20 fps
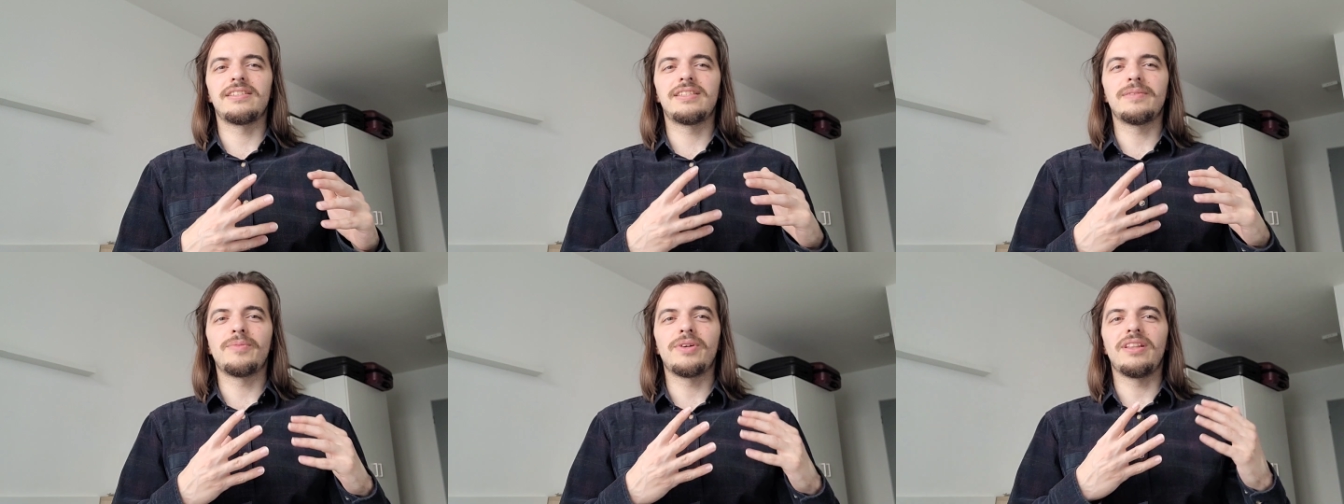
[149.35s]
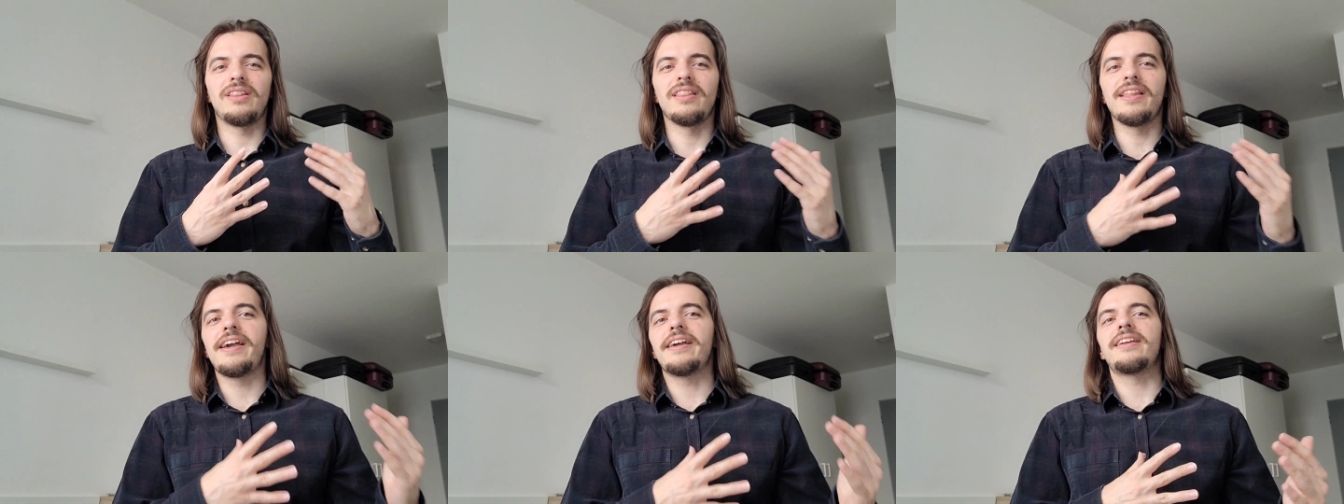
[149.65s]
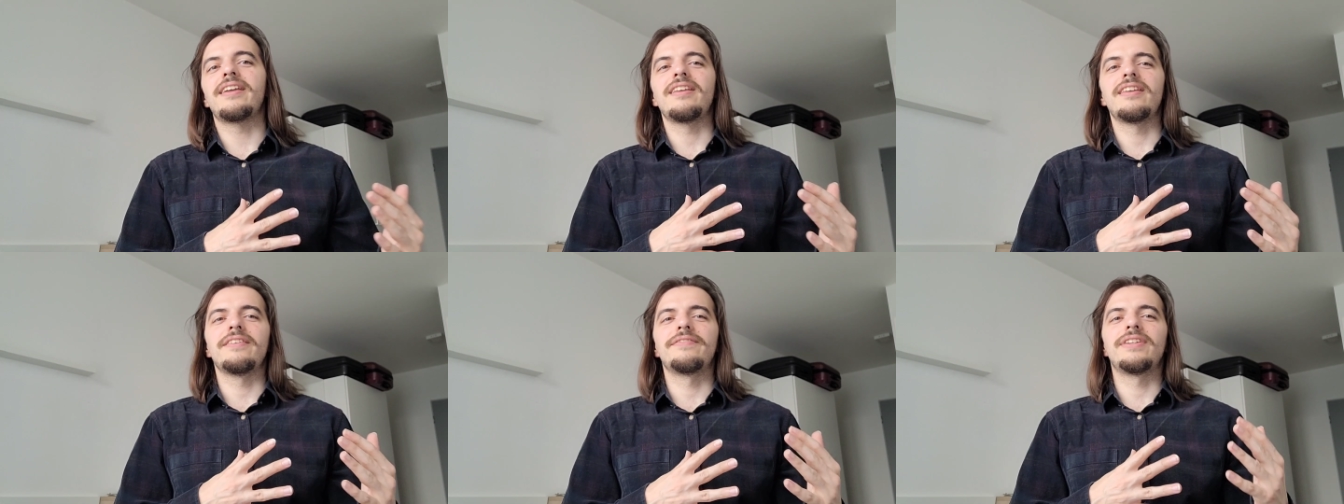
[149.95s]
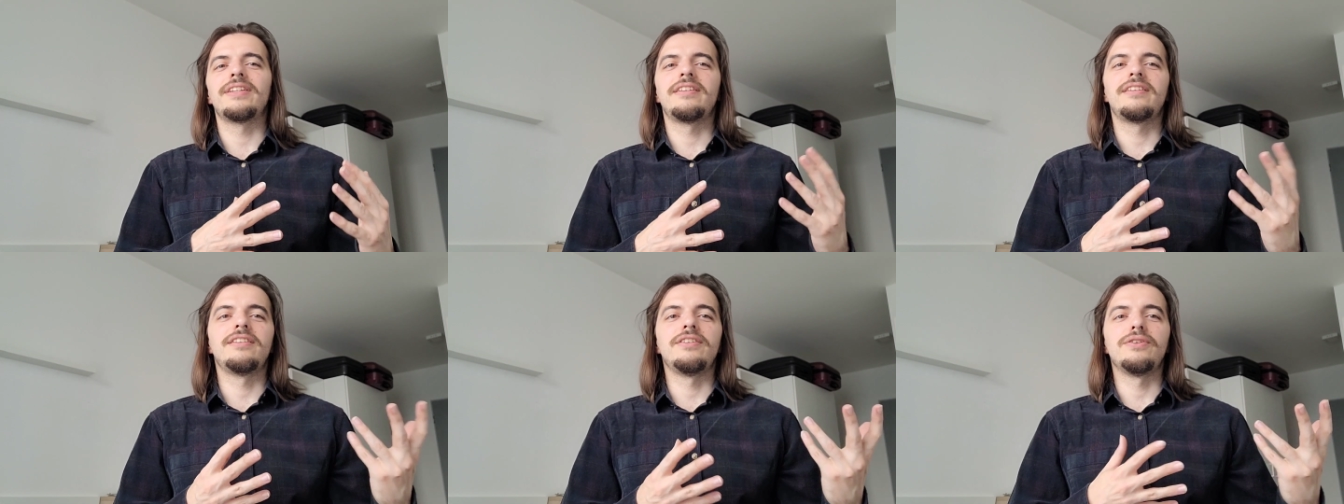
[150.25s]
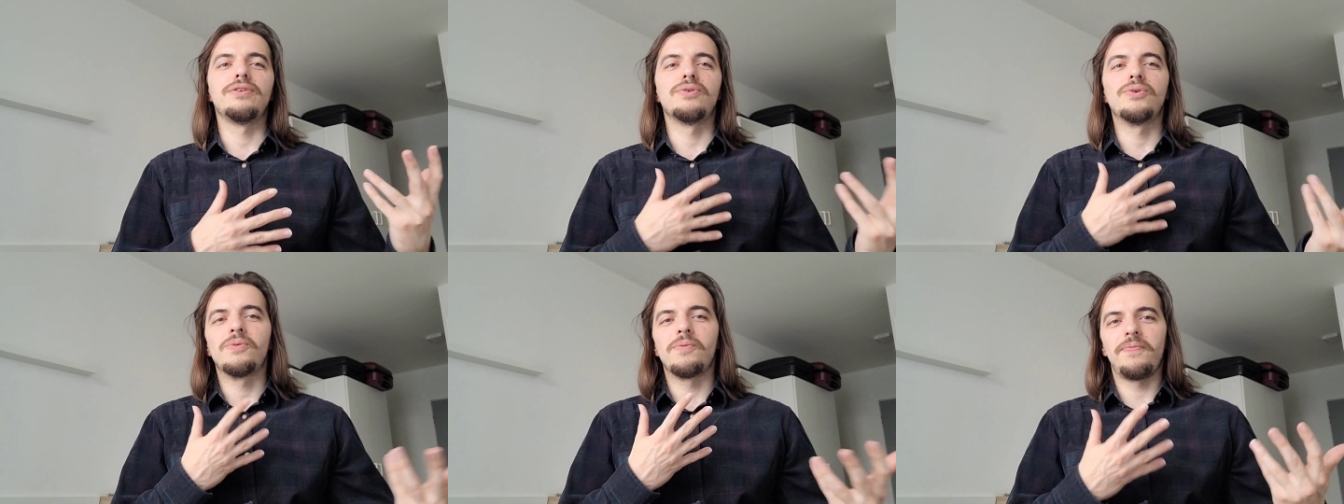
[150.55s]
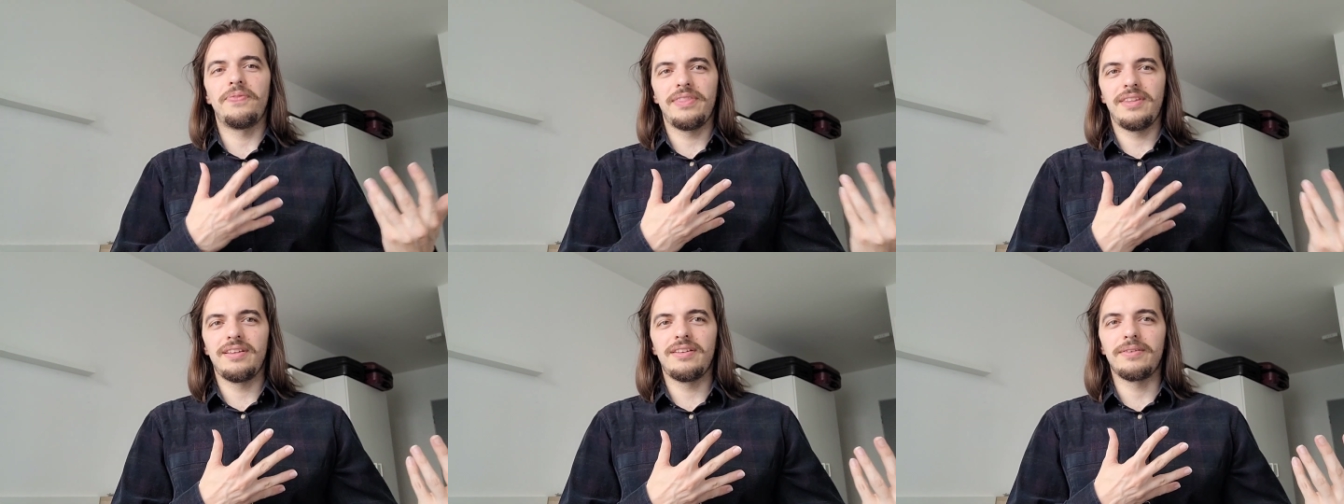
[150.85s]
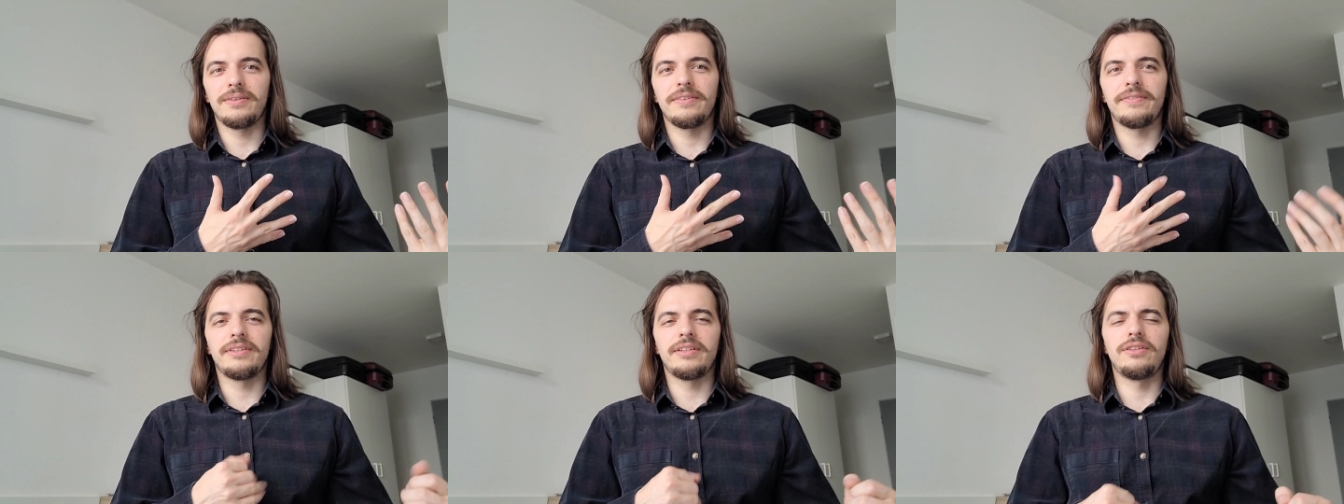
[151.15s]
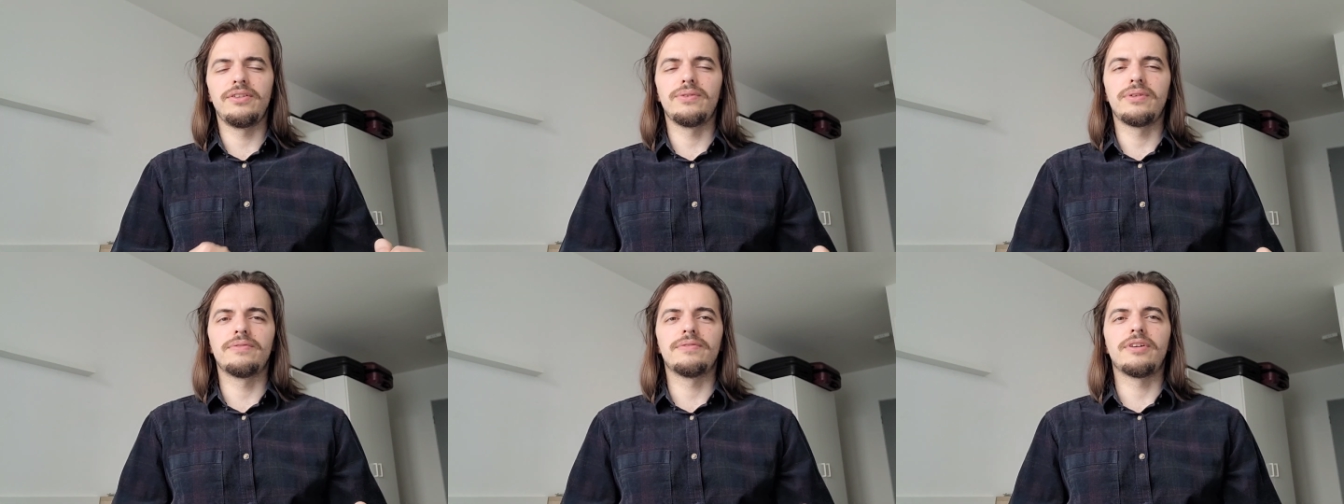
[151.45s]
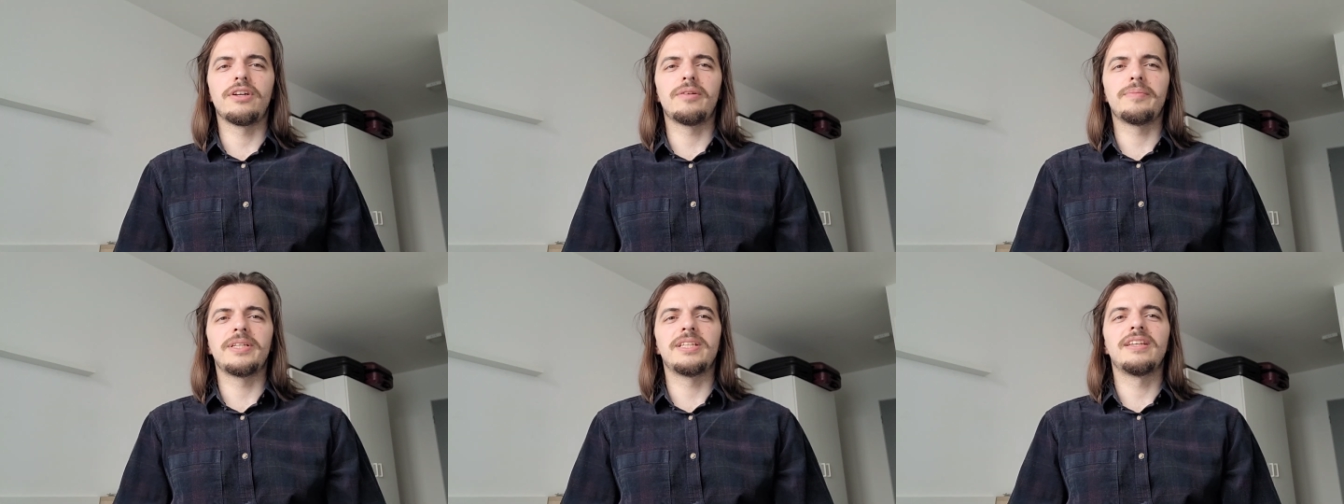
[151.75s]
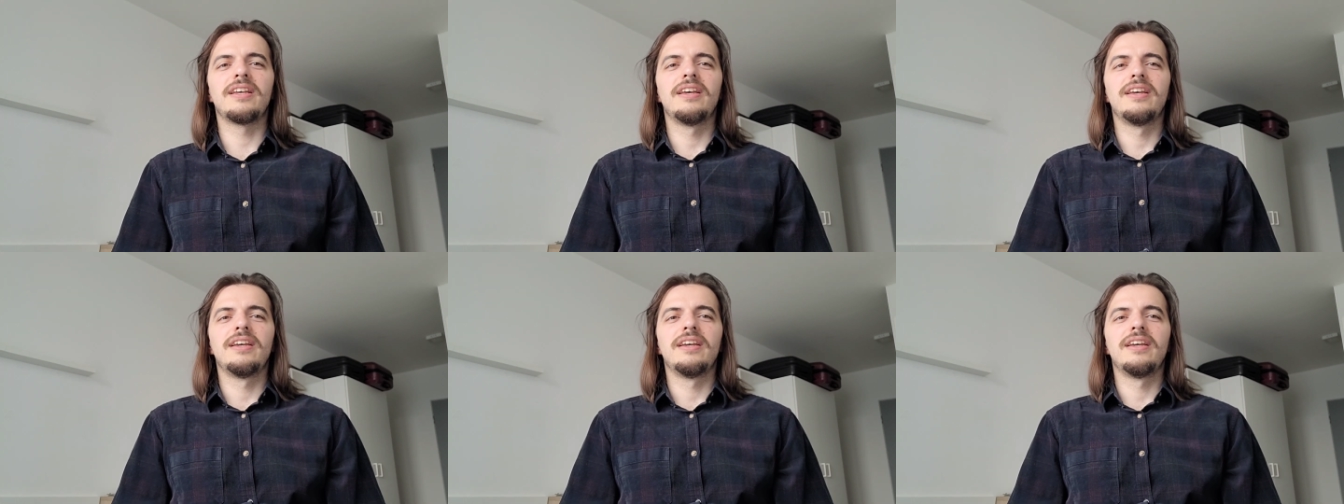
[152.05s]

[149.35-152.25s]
somewhat lacking given the new, you know, given the new environment,